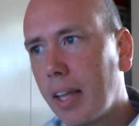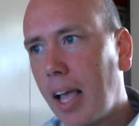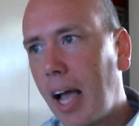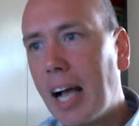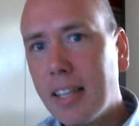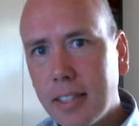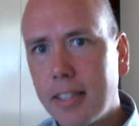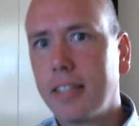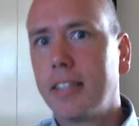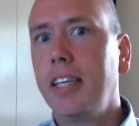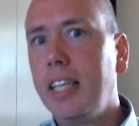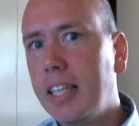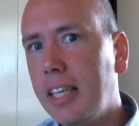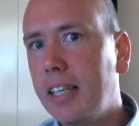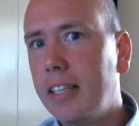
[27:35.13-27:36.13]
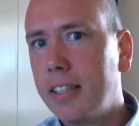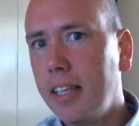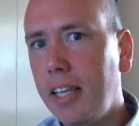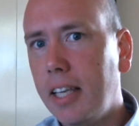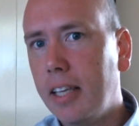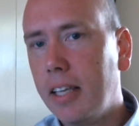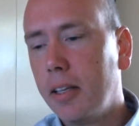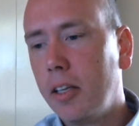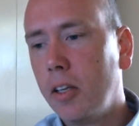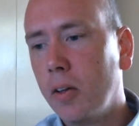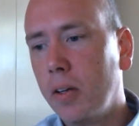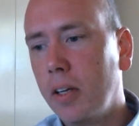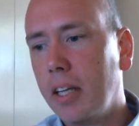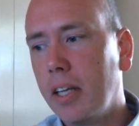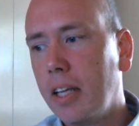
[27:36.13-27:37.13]
As the CDC,
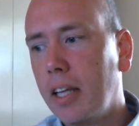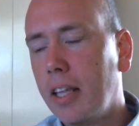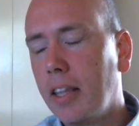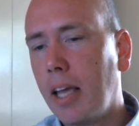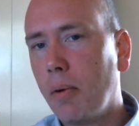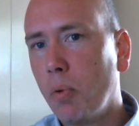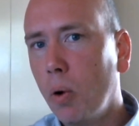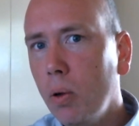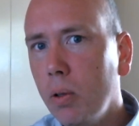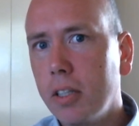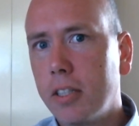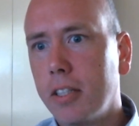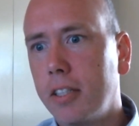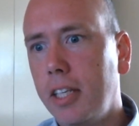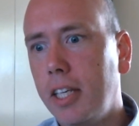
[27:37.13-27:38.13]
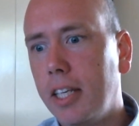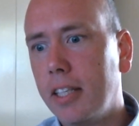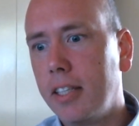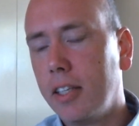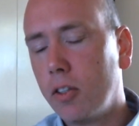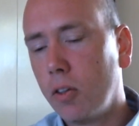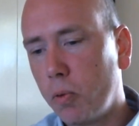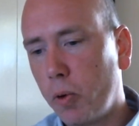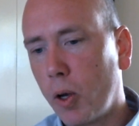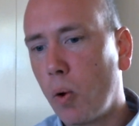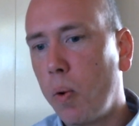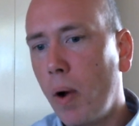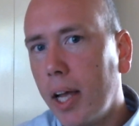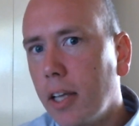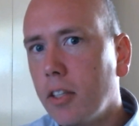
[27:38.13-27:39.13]
their role as the CDC sort of
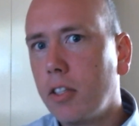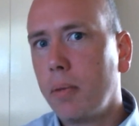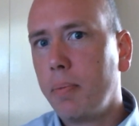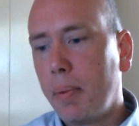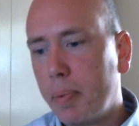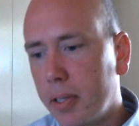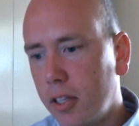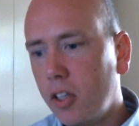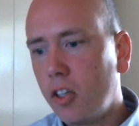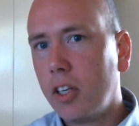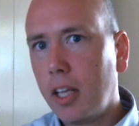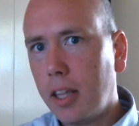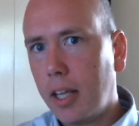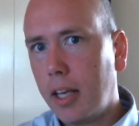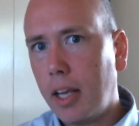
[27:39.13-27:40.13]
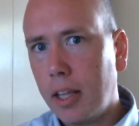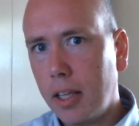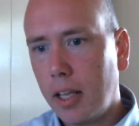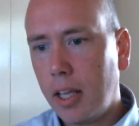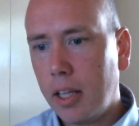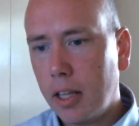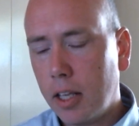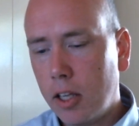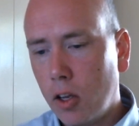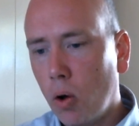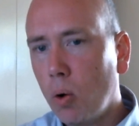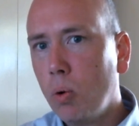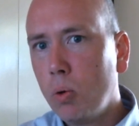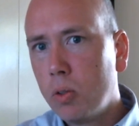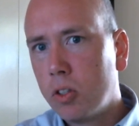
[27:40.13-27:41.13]
requires them, their position in the
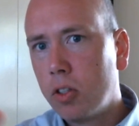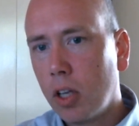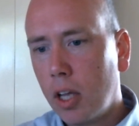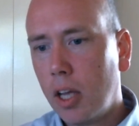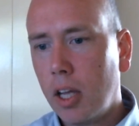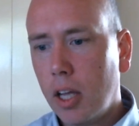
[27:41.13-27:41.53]
nodes,